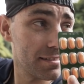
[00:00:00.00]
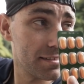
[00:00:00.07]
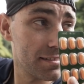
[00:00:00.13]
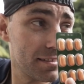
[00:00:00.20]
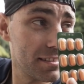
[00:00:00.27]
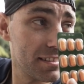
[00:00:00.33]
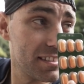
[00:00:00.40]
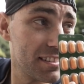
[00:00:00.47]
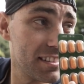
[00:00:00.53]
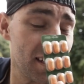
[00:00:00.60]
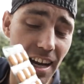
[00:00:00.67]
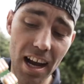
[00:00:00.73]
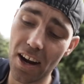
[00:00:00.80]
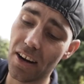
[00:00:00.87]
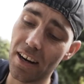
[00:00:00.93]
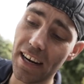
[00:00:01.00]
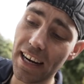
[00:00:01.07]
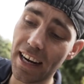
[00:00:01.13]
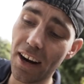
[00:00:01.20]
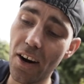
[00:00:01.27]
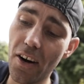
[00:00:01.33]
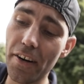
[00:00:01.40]
Oh, wow. A
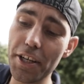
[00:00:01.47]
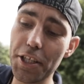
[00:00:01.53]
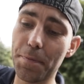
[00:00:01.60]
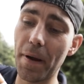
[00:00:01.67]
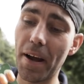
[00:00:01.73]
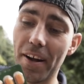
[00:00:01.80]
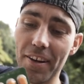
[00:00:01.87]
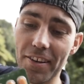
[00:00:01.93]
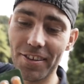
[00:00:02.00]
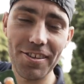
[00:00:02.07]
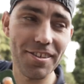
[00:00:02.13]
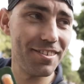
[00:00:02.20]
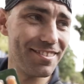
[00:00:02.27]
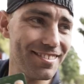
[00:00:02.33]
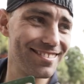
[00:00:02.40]
little what orange pills.